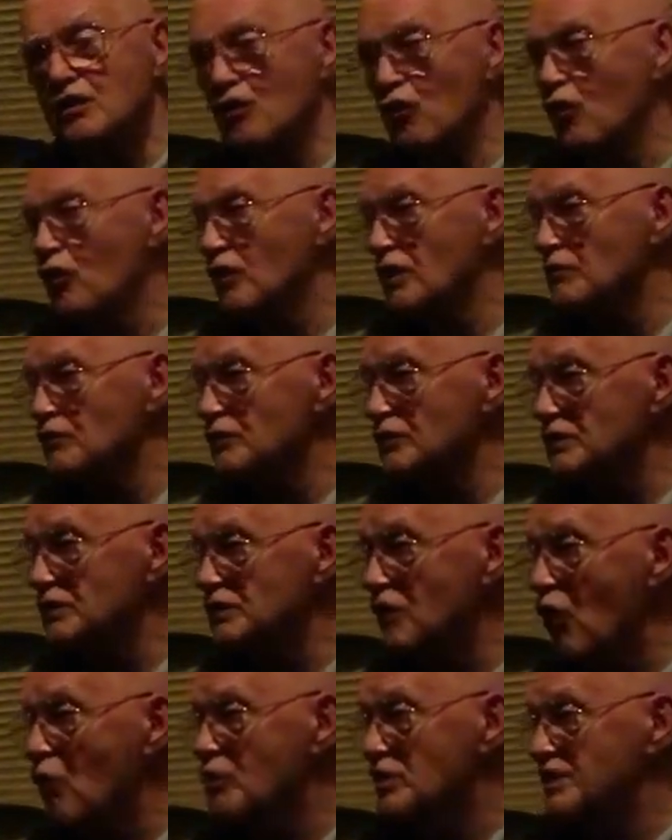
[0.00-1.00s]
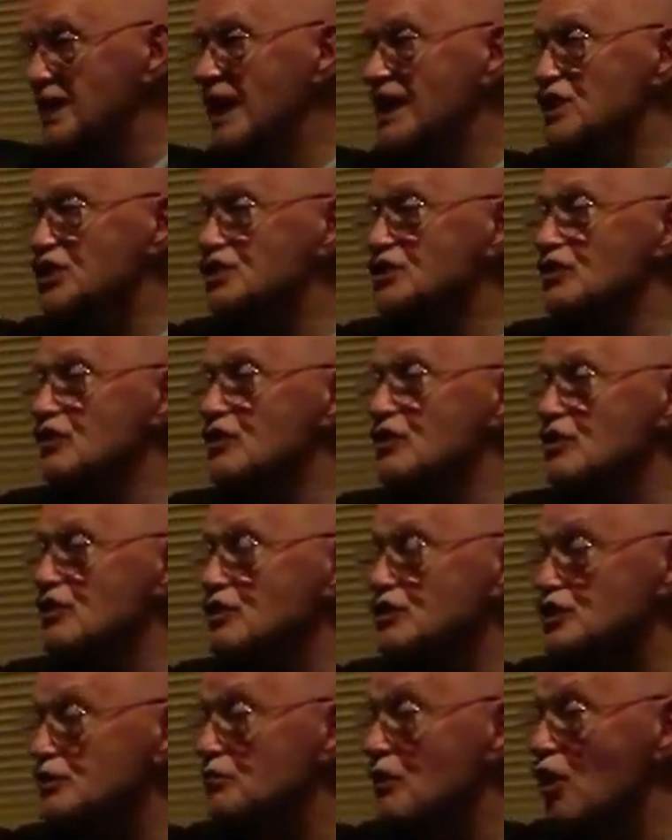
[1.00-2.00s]
call him Dennis
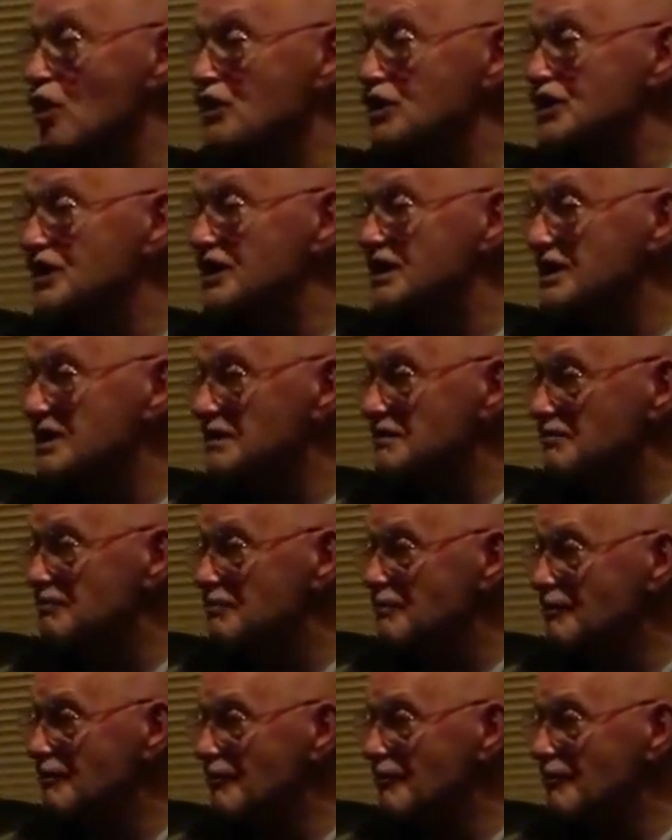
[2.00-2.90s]
Lurch Martin.